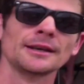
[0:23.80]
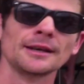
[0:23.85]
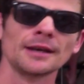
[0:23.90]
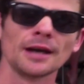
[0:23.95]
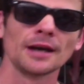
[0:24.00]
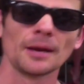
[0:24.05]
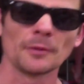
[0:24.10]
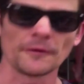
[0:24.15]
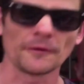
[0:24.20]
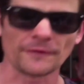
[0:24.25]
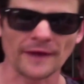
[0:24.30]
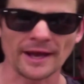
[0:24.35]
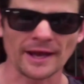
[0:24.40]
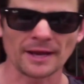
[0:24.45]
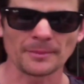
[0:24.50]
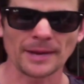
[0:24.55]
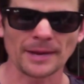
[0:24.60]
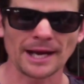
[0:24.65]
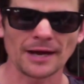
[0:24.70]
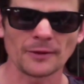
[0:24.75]
I'm a fan
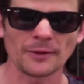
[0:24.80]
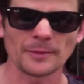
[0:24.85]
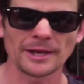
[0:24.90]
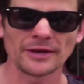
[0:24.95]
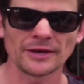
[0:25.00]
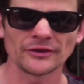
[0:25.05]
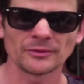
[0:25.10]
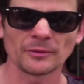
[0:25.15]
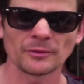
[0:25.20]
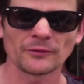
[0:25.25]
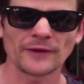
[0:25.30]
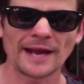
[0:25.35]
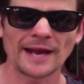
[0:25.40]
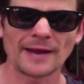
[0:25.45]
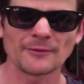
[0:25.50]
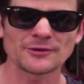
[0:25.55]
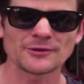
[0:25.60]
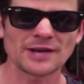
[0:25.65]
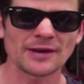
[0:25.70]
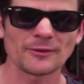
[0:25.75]
of power meters, I'm a fan
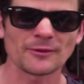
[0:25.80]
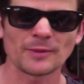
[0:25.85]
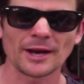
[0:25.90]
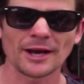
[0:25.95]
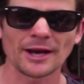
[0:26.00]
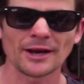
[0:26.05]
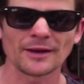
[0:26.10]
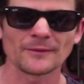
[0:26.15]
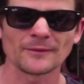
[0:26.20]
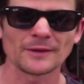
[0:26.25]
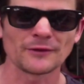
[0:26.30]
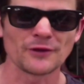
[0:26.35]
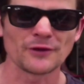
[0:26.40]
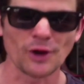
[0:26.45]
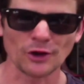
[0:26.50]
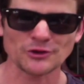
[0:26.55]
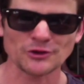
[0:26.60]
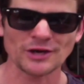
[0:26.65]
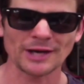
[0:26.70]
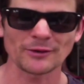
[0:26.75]
of training with power. If you're
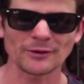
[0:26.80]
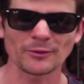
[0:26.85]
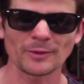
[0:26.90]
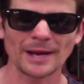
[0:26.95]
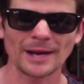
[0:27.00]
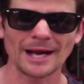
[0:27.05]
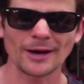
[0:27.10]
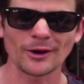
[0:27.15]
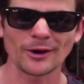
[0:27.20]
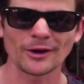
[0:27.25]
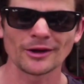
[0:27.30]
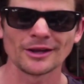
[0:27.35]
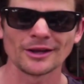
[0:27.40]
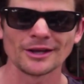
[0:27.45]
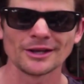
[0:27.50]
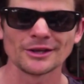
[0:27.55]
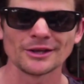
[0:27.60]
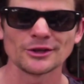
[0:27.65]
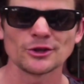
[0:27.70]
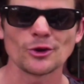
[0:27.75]
not training with power,
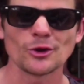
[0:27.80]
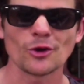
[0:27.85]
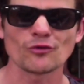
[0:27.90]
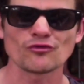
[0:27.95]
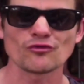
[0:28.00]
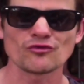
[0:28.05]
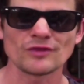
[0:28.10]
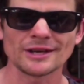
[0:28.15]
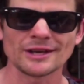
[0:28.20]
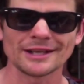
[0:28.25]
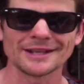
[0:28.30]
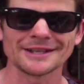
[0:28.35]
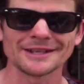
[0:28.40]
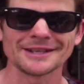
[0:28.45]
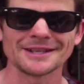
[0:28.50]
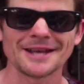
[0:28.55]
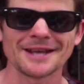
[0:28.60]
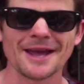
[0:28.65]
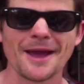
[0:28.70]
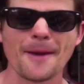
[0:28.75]
you're
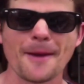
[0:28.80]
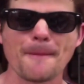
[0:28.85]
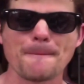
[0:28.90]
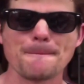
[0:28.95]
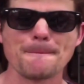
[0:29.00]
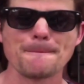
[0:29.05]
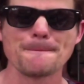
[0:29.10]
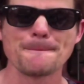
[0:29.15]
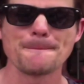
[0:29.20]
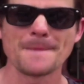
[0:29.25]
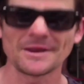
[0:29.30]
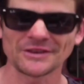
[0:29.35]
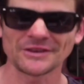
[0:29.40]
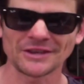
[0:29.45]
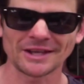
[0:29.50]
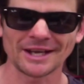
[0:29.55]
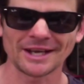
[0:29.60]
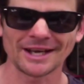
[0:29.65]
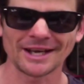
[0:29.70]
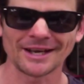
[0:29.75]
really
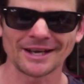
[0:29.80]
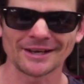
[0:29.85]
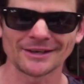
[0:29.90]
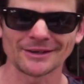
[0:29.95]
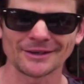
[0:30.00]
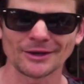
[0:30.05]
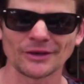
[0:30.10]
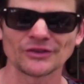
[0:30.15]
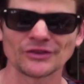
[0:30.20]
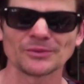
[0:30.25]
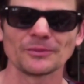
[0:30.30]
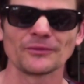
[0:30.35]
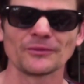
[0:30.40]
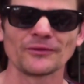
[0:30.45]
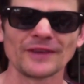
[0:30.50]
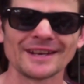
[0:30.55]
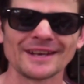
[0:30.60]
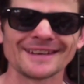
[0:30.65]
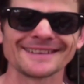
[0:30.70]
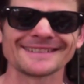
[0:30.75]
missing out on some
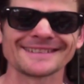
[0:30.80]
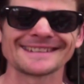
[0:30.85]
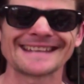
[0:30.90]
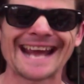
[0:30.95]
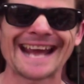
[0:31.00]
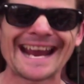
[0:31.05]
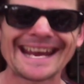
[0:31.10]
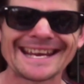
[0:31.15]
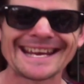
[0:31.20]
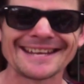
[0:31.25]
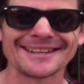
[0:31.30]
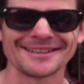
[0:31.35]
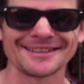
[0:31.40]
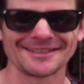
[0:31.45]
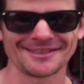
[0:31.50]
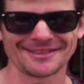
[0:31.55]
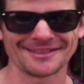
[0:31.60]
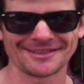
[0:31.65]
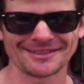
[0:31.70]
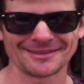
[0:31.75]
fitness
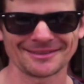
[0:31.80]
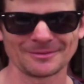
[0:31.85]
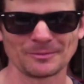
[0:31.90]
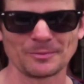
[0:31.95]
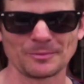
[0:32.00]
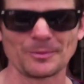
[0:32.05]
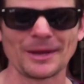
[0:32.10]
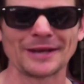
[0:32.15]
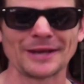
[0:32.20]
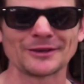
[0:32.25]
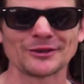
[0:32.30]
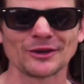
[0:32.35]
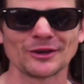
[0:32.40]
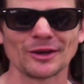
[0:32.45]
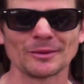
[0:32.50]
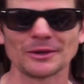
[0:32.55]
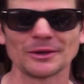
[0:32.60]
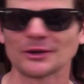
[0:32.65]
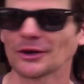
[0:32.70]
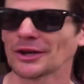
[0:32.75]
gains. Big
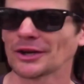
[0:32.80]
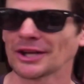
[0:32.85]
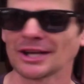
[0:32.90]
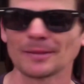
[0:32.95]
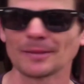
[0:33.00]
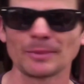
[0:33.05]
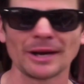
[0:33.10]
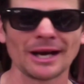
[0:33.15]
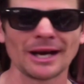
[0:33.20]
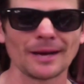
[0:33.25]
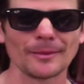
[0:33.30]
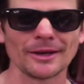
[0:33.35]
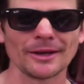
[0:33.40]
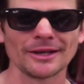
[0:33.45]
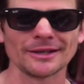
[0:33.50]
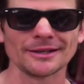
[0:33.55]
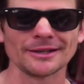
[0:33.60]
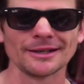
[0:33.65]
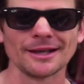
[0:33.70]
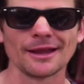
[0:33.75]
time. You've got to get a power
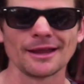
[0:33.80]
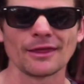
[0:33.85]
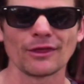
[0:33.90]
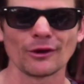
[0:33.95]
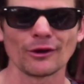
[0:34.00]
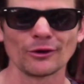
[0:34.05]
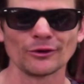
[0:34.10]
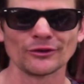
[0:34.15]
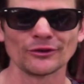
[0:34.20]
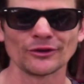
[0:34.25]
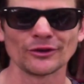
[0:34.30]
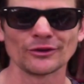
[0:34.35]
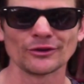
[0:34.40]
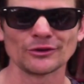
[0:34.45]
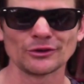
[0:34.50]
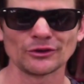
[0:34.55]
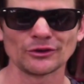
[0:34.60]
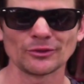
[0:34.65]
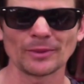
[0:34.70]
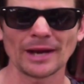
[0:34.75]
meter. Those that
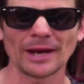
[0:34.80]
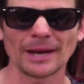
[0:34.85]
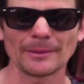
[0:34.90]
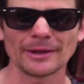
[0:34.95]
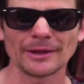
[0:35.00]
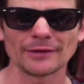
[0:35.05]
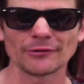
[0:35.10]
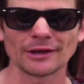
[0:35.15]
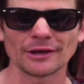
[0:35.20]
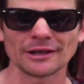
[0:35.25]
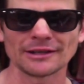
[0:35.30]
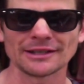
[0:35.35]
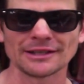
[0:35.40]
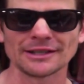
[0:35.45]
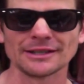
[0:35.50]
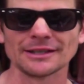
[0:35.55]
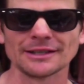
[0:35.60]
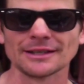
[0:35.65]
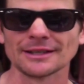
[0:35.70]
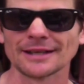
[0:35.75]
use a power meter
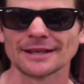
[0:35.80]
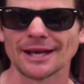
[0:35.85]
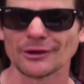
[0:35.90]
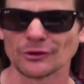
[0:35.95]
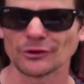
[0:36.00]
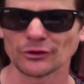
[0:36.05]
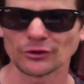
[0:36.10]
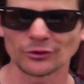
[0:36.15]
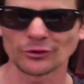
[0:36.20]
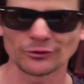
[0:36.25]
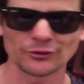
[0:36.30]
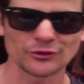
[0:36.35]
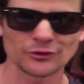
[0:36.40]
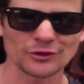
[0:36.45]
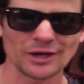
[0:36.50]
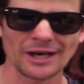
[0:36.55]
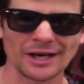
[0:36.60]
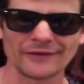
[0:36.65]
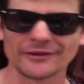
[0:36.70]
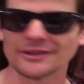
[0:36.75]
regularly and use it with
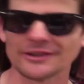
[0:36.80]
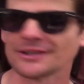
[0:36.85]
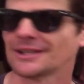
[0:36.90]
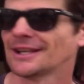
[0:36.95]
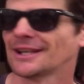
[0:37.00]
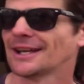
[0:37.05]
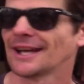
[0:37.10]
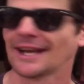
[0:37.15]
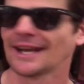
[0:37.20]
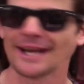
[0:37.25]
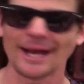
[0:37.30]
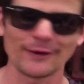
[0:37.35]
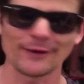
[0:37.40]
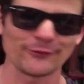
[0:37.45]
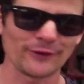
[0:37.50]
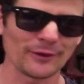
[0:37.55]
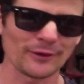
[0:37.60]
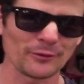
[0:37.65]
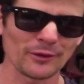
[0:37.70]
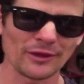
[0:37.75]
Strava and have
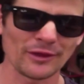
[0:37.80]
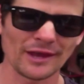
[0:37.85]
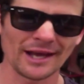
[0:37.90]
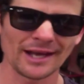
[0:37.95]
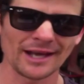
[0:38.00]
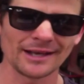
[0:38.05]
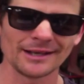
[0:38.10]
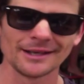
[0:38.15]
fun with that.